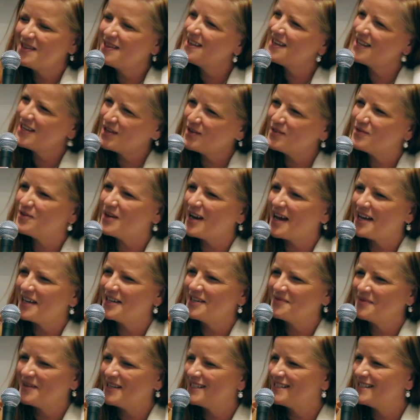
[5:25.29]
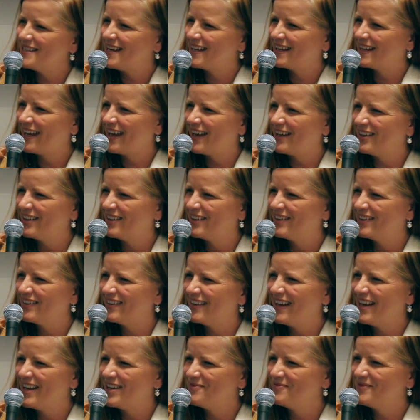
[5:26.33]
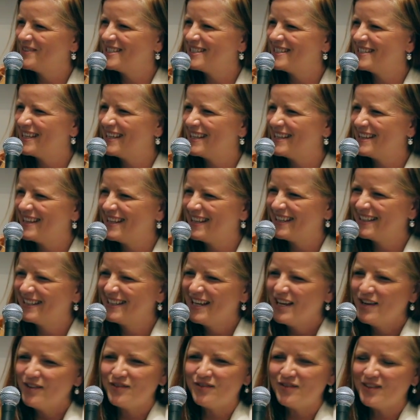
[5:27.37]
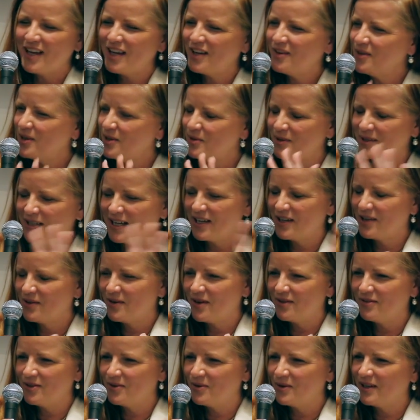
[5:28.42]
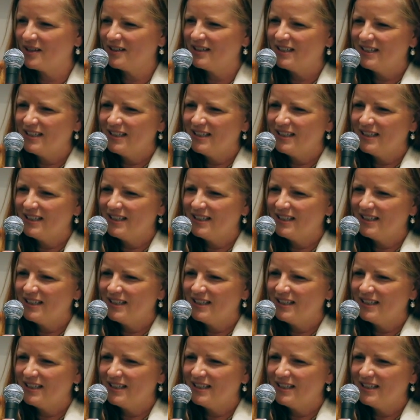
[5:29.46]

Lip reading: But thank you for adding me into that category. I appreciate that. Good. Flattery will get you everywhere.